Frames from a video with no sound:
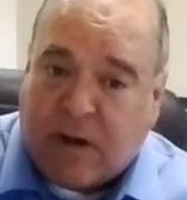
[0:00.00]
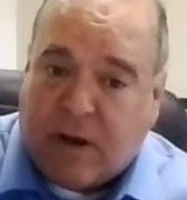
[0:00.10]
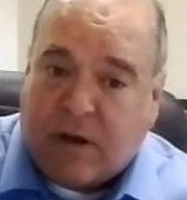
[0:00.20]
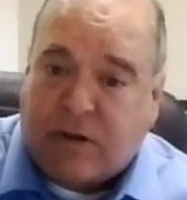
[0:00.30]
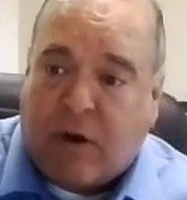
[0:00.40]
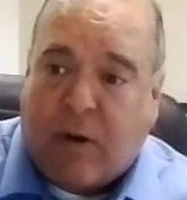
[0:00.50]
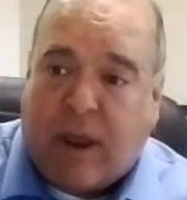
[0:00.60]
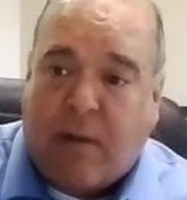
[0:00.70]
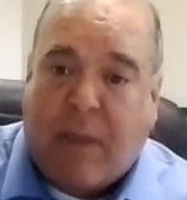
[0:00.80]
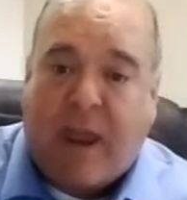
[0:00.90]
So
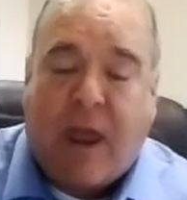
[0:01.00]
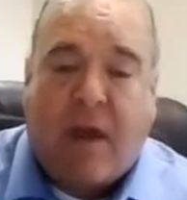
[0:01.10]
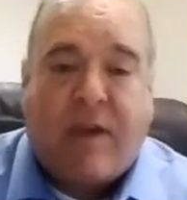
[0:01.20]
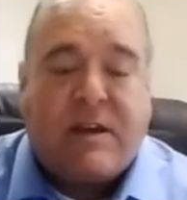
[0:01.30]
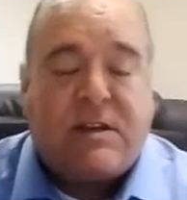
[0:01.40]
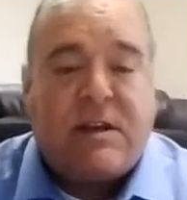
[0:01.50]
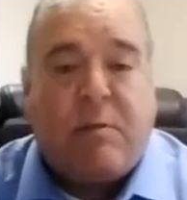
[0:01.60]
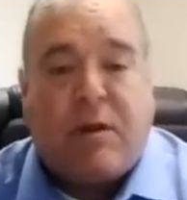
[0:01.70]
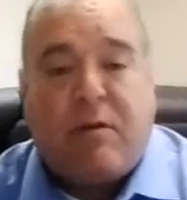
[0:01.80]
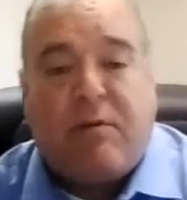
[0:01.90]
it may have a
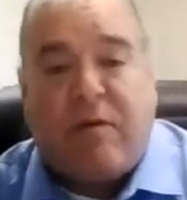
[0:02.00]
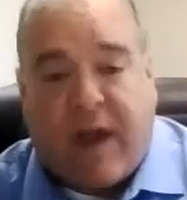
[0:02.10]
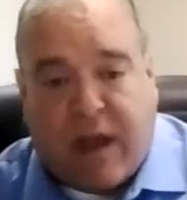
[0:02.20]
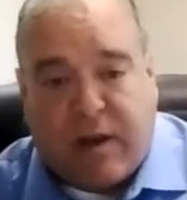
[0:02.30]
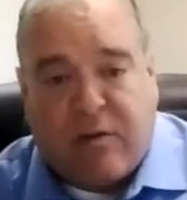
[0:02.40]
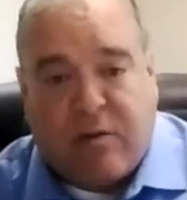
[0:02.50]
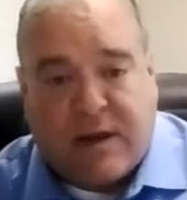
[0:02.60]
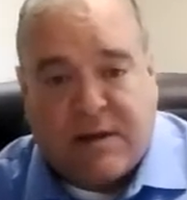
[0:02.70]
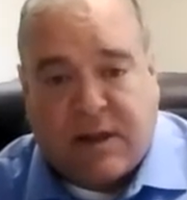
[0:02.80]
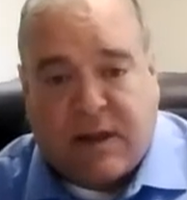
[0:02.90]
similar value
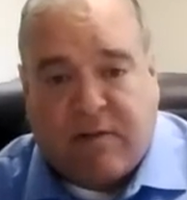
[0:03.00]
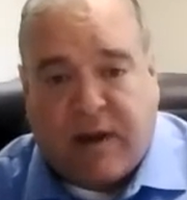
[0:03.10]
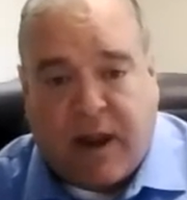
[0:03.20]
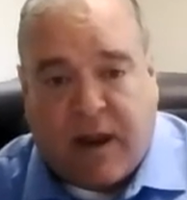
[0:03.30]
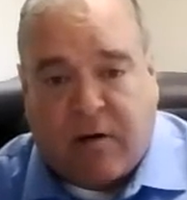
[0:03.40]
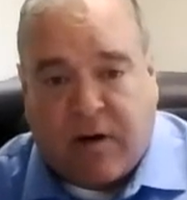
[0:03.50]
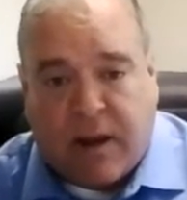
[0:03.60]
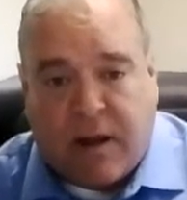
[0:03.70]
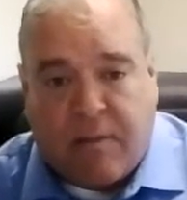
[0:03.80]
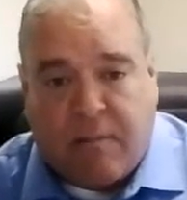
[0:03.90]
as living
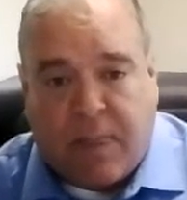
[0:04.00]
area,